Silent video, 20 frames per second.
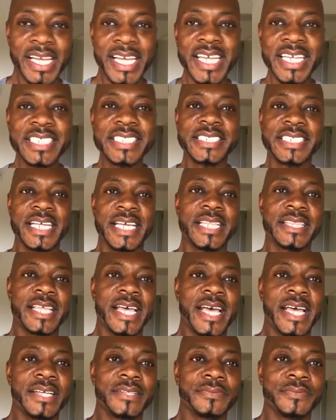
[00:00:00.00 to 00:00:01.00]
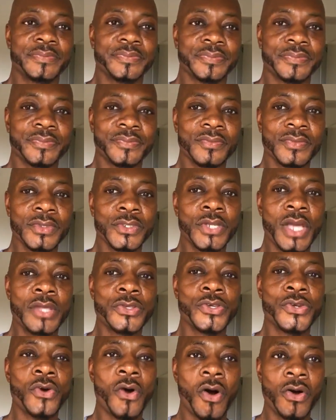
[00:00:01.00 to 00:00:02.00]
He said that you,
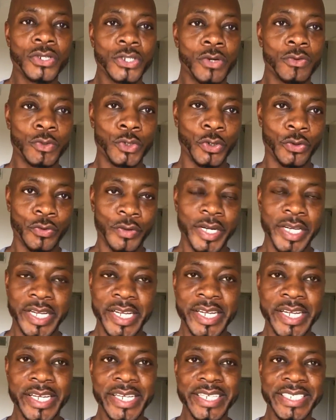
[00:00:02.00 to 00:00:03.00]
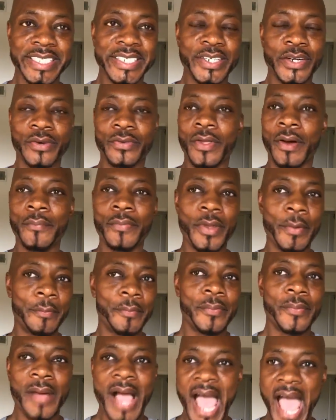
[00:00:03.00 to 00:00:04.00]
you all know Dory you know, the, the
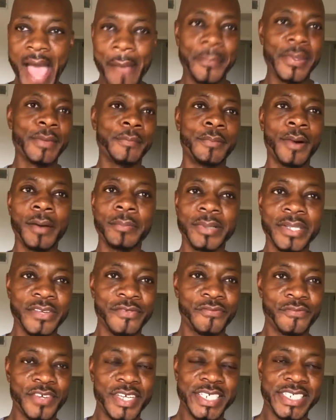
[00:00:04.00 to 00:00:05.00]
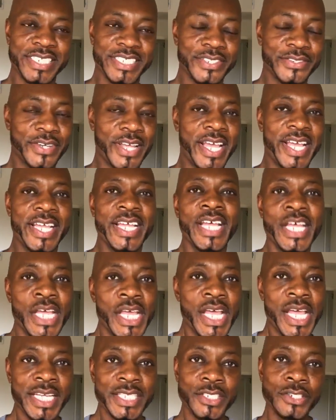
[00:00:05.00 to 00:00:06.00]
happy, bubbly fish, okay?
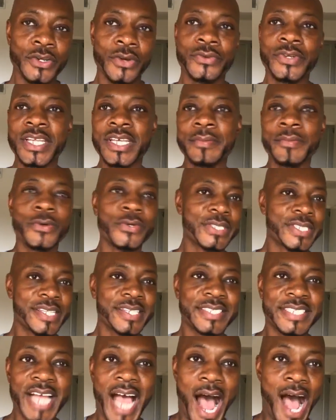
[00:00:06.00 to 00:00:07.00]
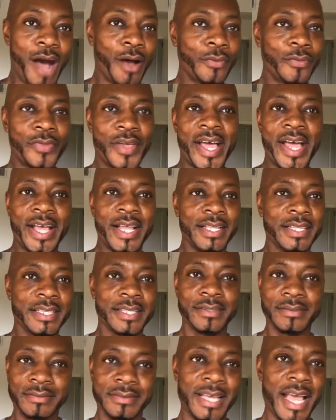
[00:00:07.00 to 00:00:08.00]
And you know Nemo is the child that
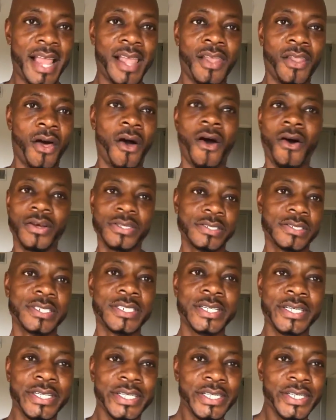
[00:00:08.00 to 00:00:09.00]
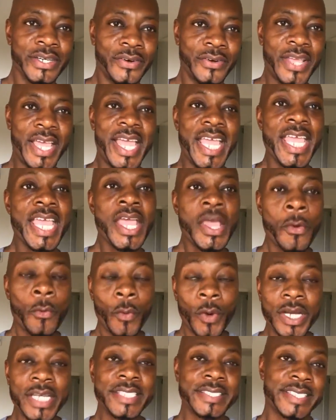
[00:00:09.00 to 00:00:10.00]
got lost, okay?
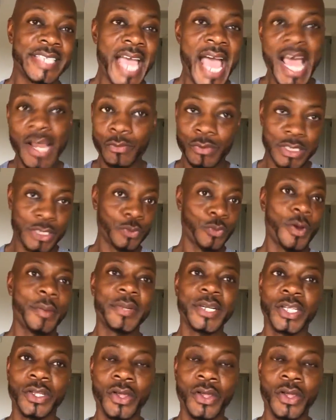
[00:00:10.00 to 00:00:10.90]
Well, his dad was swimming